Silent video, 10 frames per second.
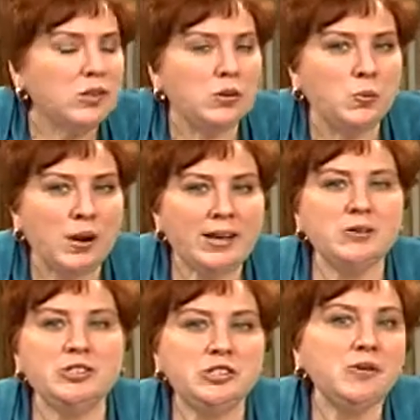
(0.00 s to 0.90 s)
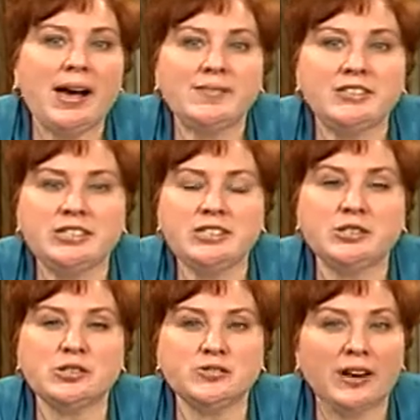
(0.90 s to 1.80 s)
Then why don't you have a
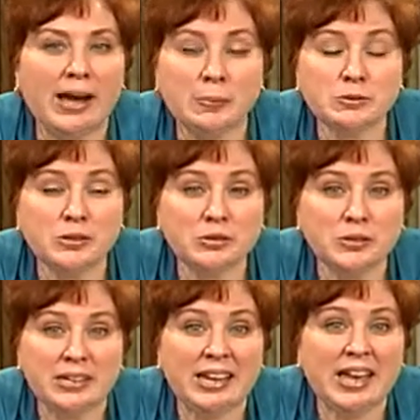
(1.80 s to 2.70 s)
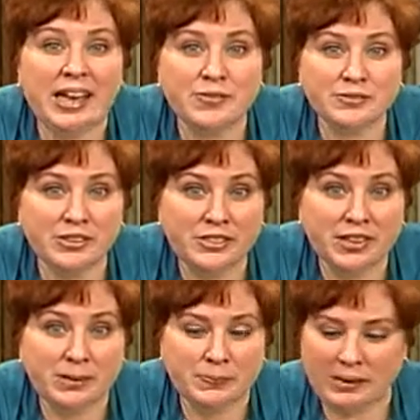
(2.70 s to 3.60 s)
scissor for absolutely
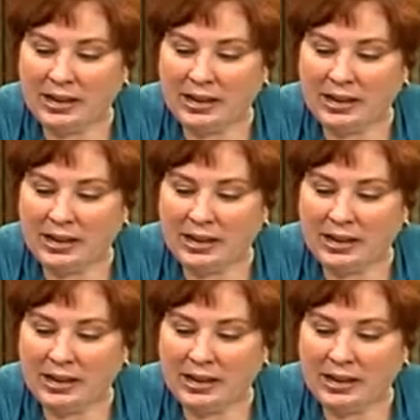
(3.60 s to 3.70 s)
everything?